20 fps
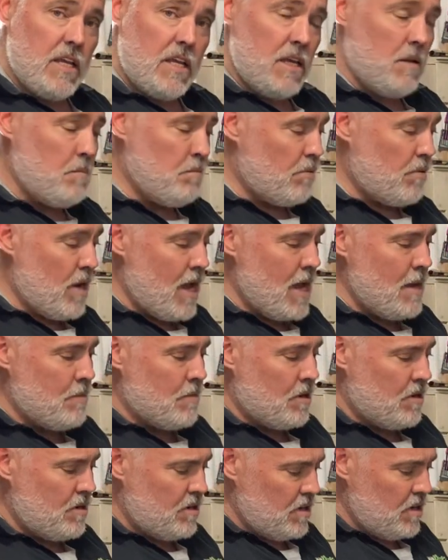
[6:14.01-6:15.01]
in
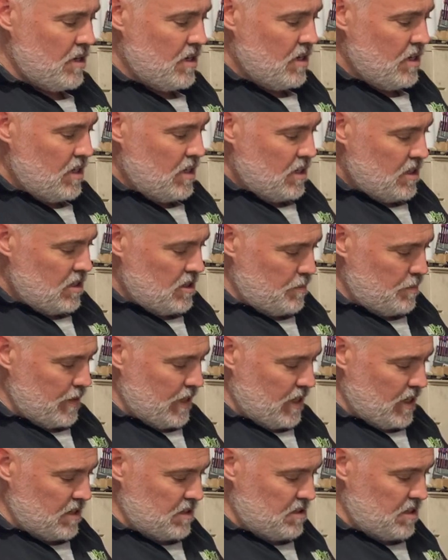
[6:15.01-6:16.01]
primer is
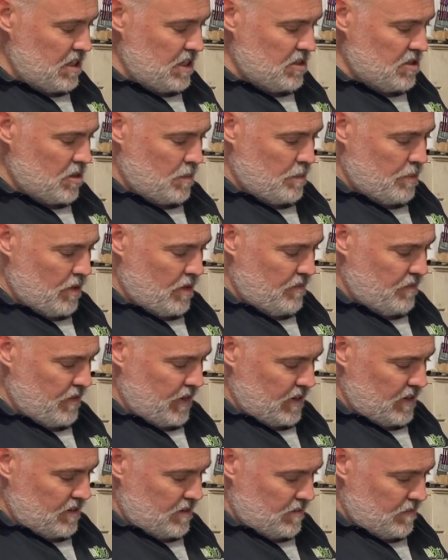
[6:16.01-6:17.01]
because these are
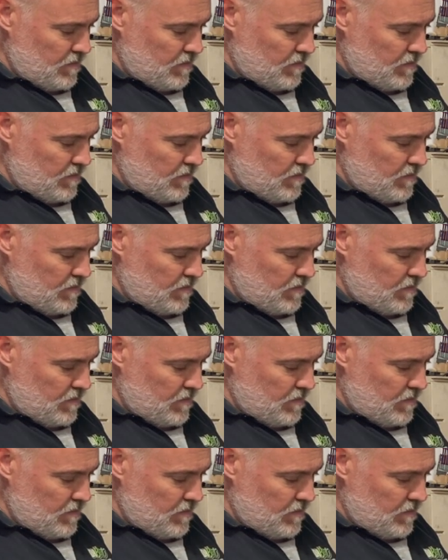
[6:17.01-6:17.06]
perfect.